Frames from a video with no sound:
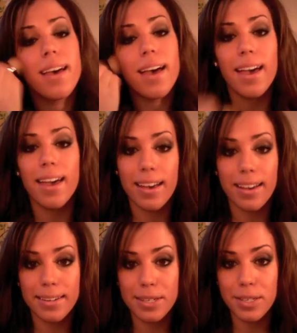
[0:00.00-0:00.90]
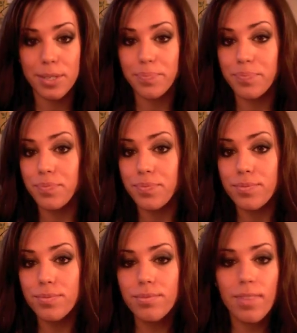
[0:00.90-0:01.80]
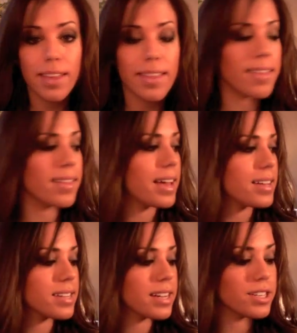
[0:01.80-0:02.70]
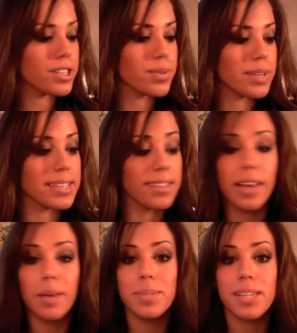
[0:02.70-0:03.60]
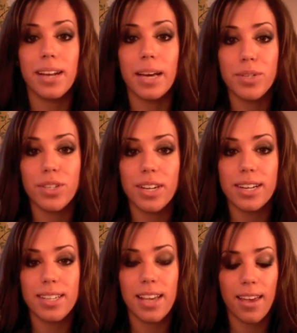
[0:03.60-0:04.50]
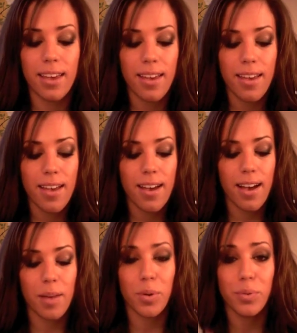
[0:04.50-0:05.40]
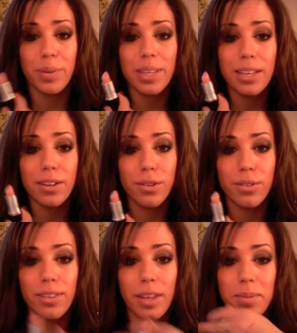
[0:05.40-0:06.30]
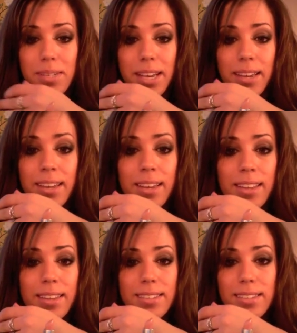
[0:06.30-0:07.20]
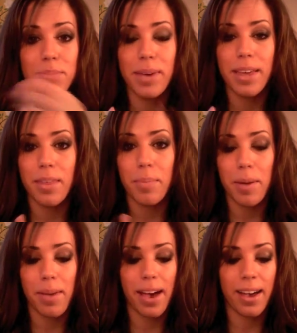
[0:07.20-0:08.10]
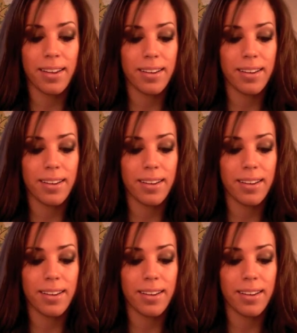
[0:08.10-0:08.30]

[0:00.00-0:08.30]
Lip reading: And the last thing I do is lips, and I'm just going to take a really nude lipstick. This is Myth by MAC.